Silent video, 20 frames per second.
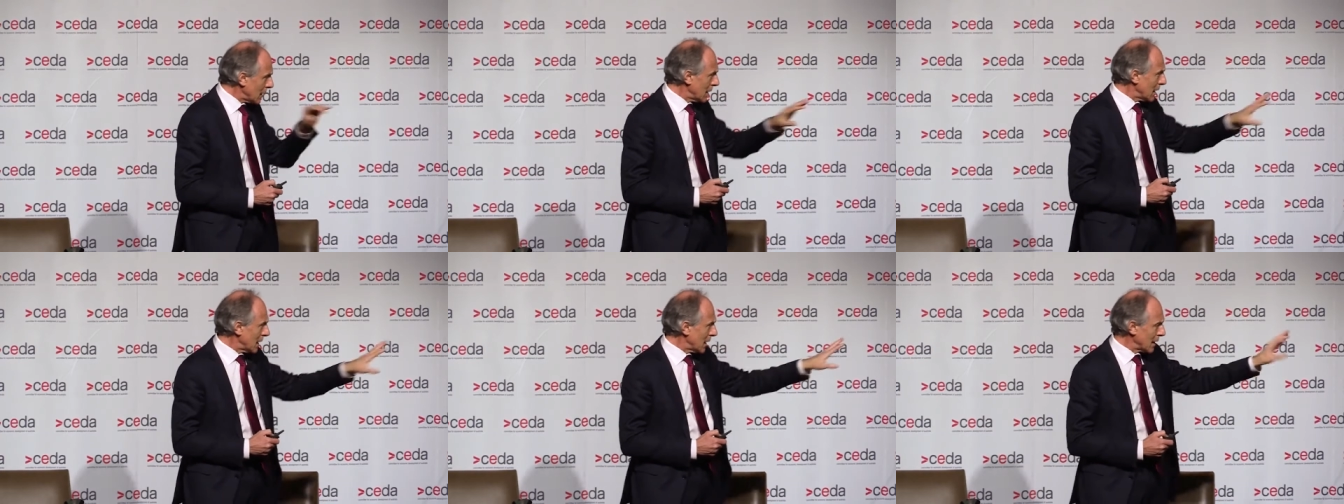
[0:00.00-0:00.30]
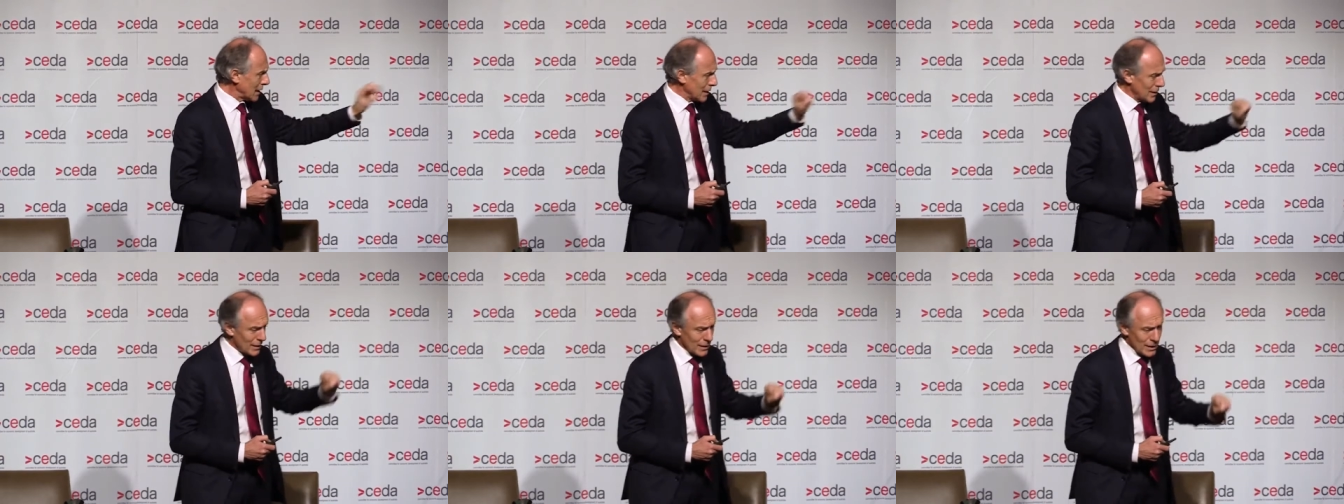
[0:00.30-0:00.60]

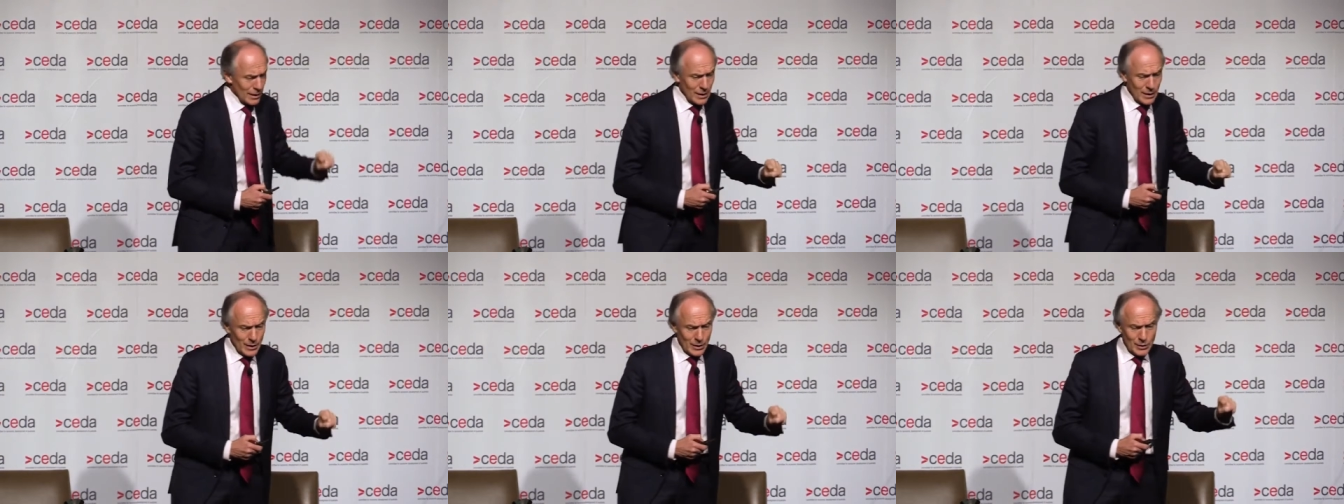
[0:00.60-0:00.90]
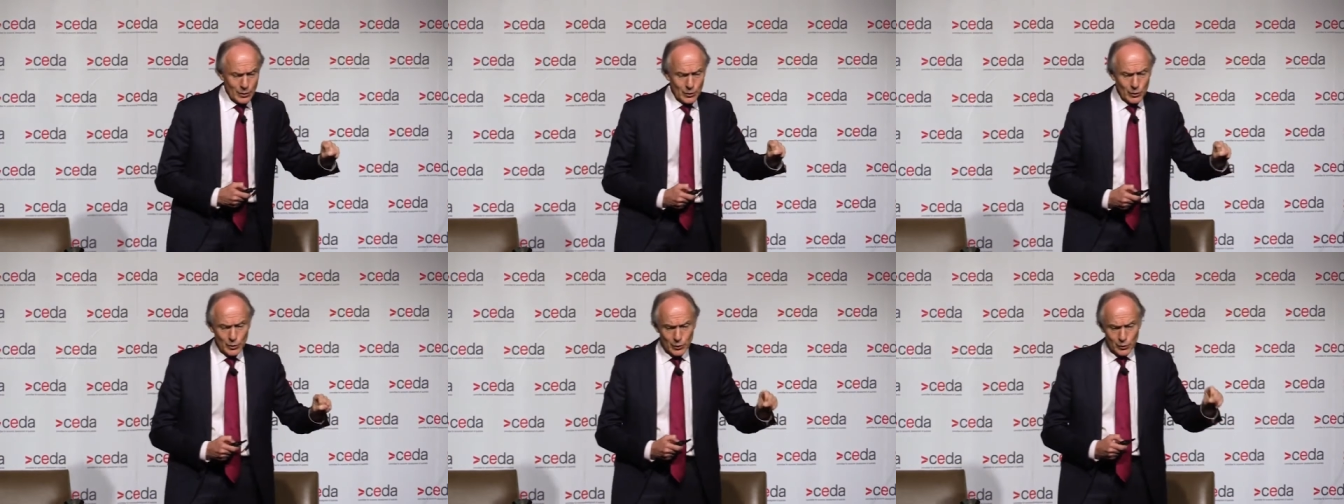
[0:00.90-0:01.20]
Uh,
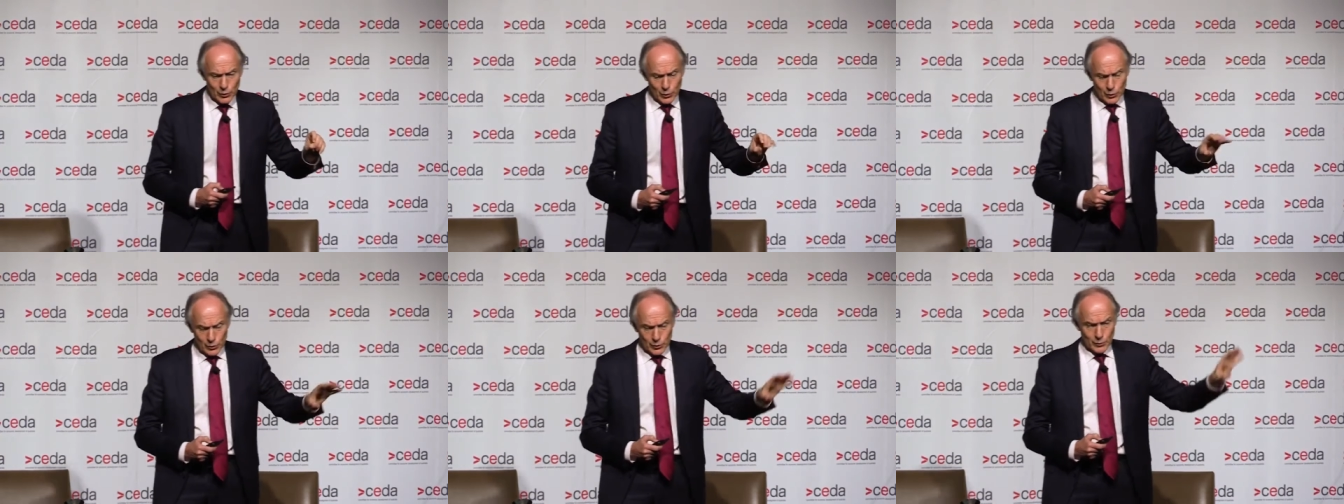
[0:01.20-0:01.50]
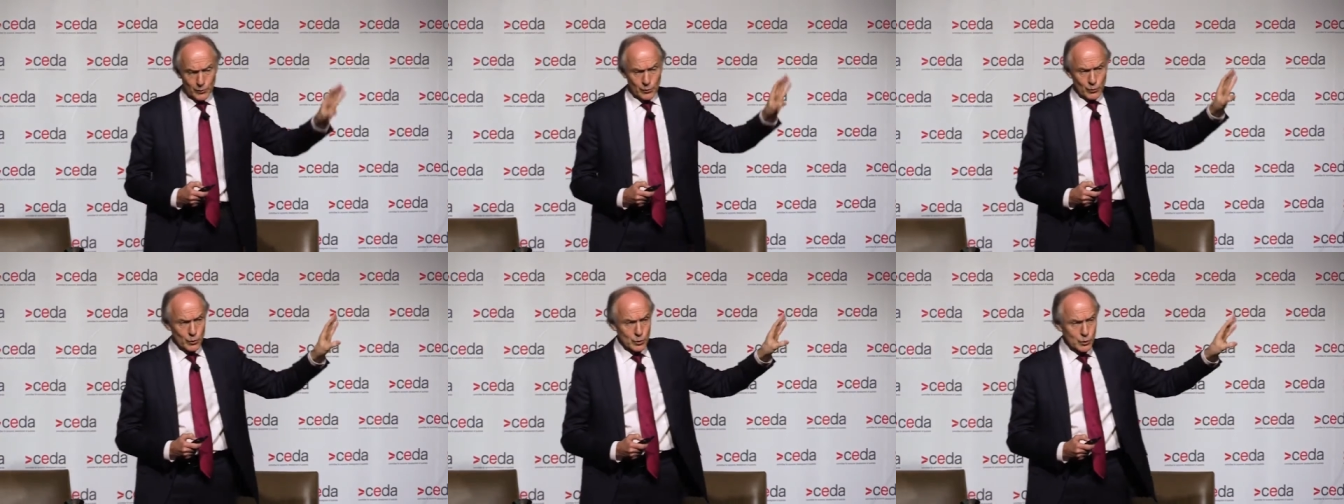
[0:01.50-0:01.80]
you can use
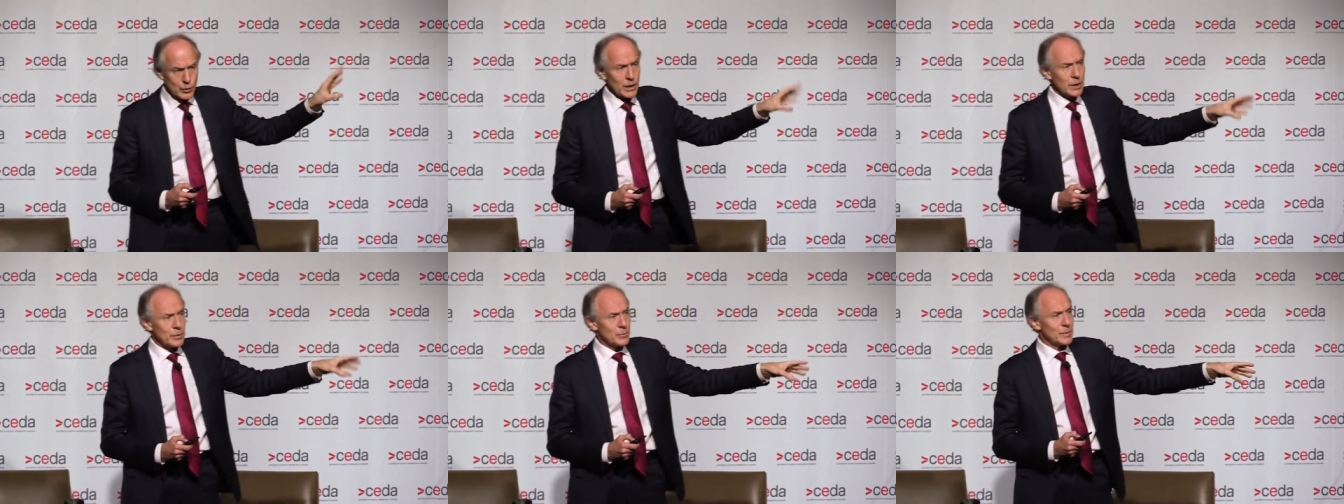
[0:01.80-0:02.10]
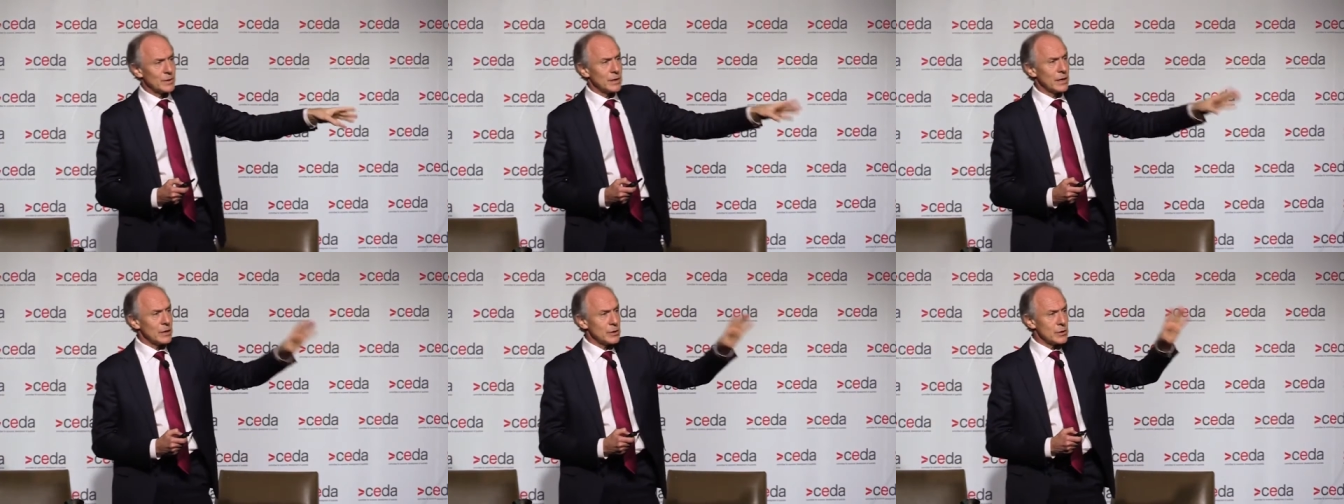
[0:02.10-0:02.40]
it for
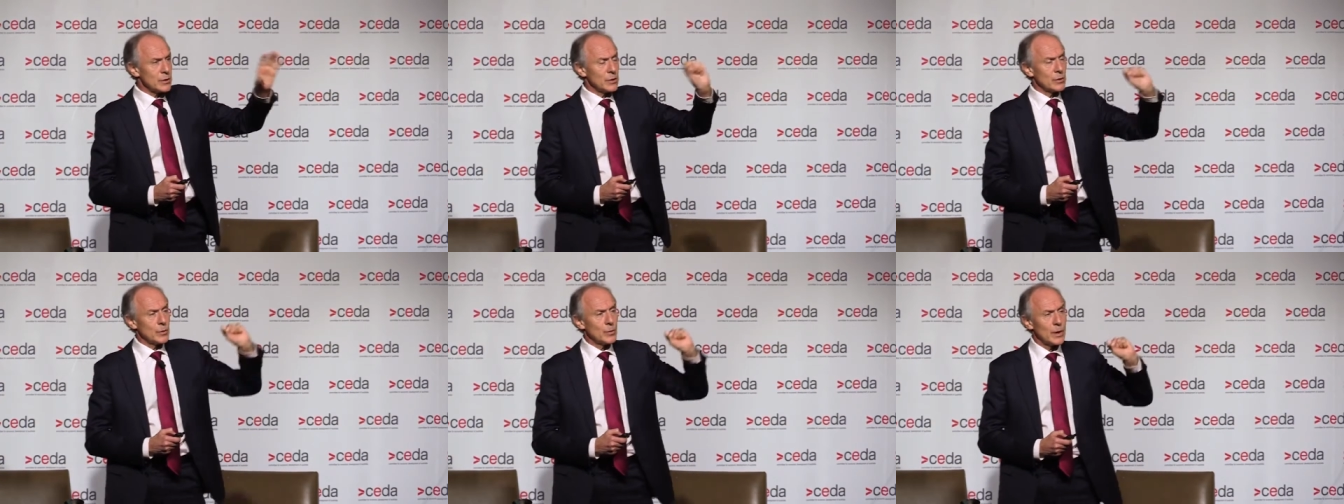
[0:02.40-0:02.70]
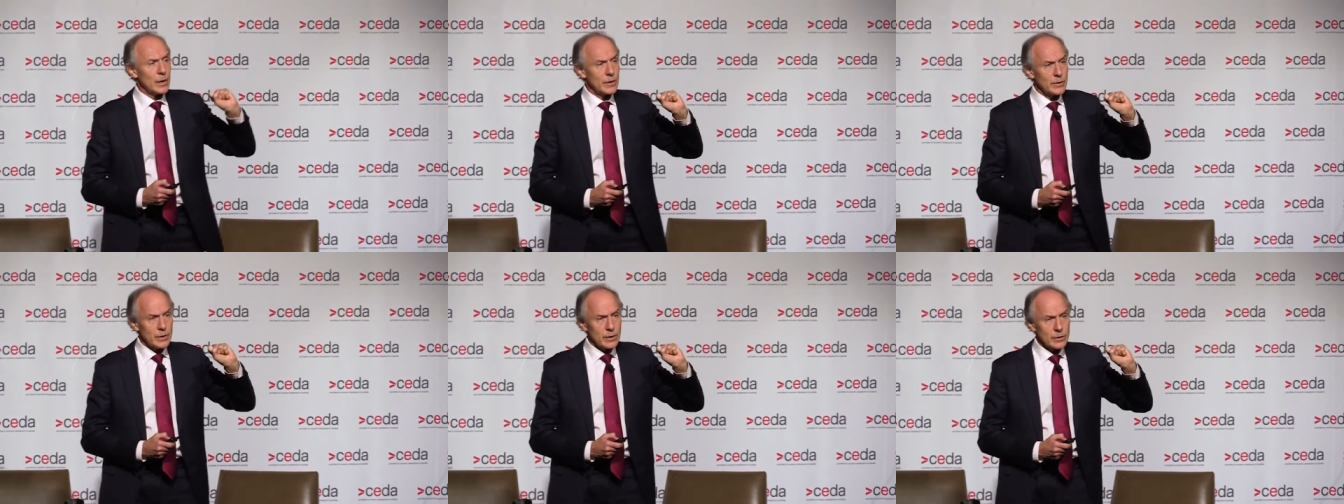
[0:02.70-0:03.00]
transportation in the
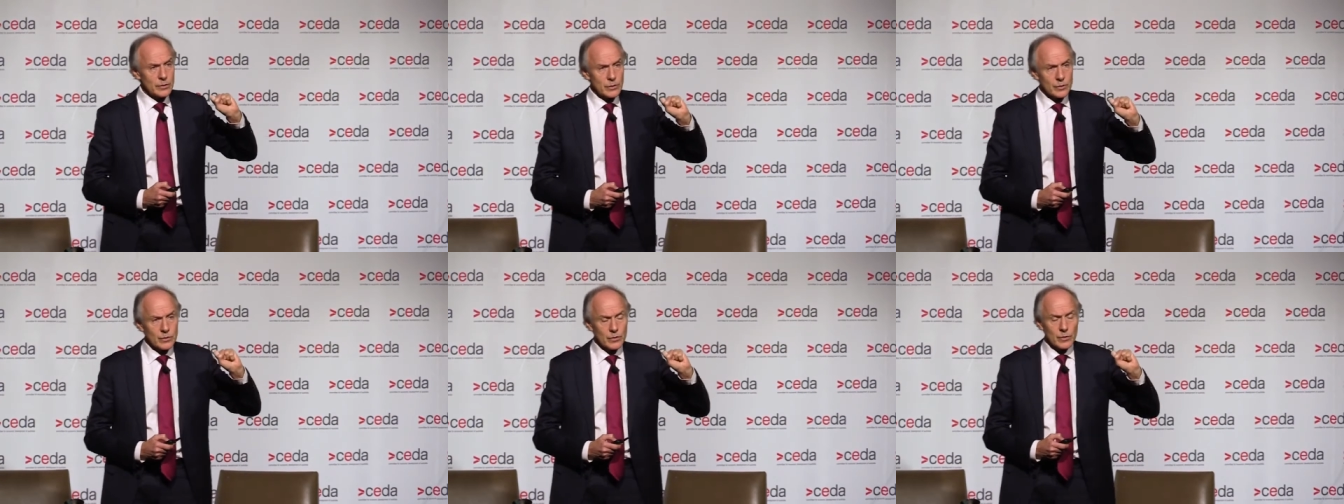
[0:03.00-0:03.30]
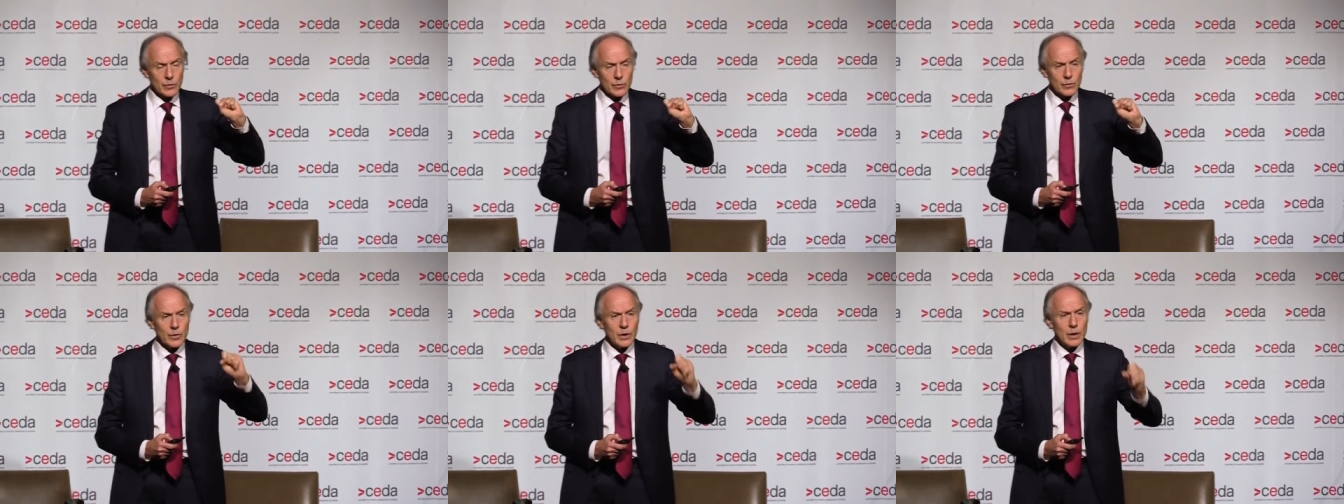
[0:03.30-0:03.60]
way that I just
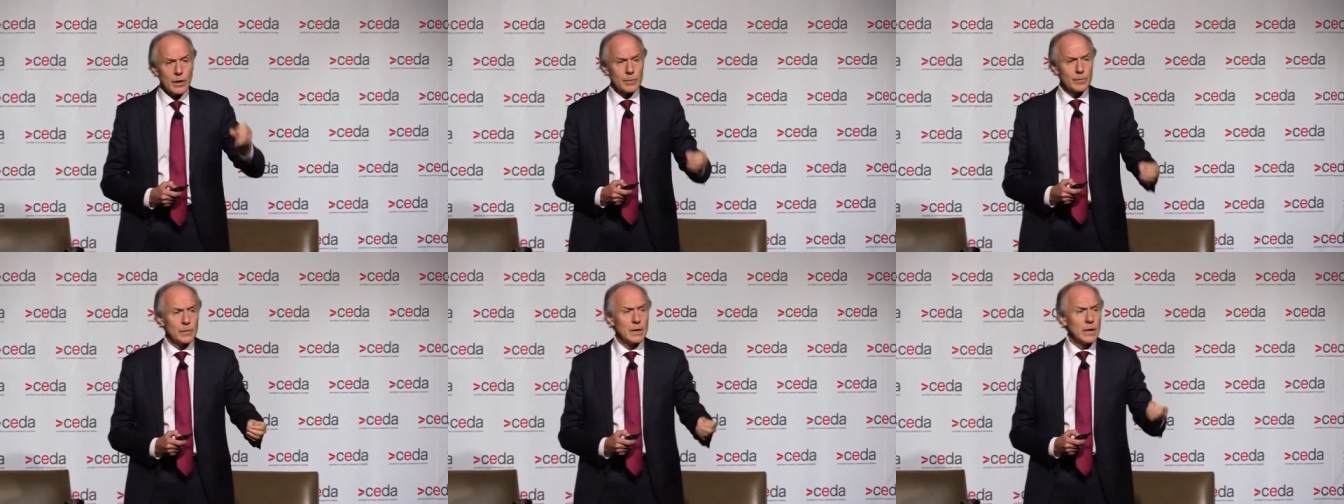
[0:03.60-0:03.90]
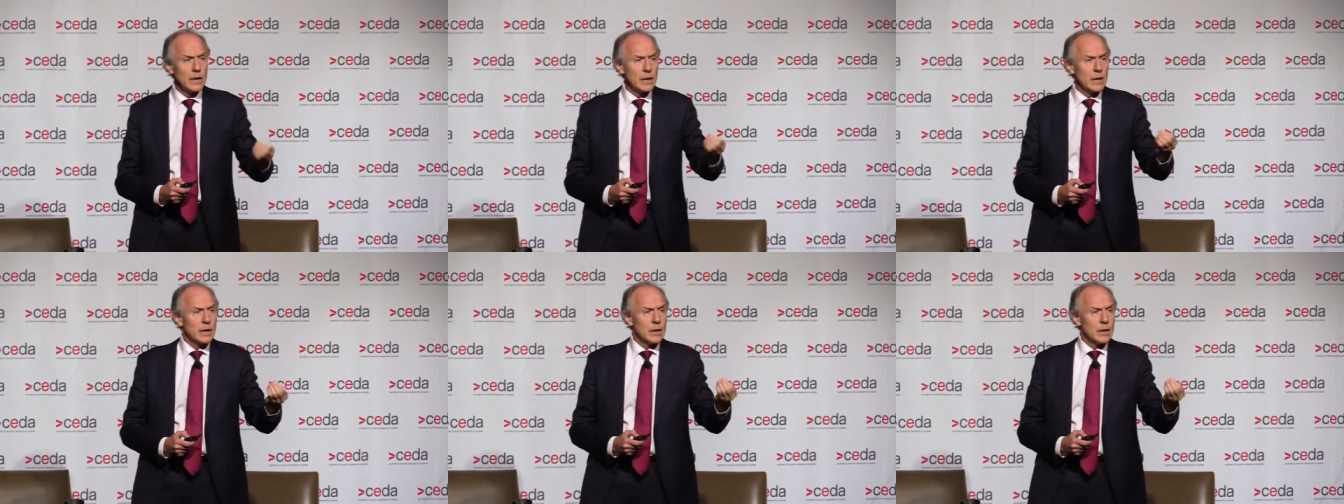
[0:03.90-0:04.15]
described,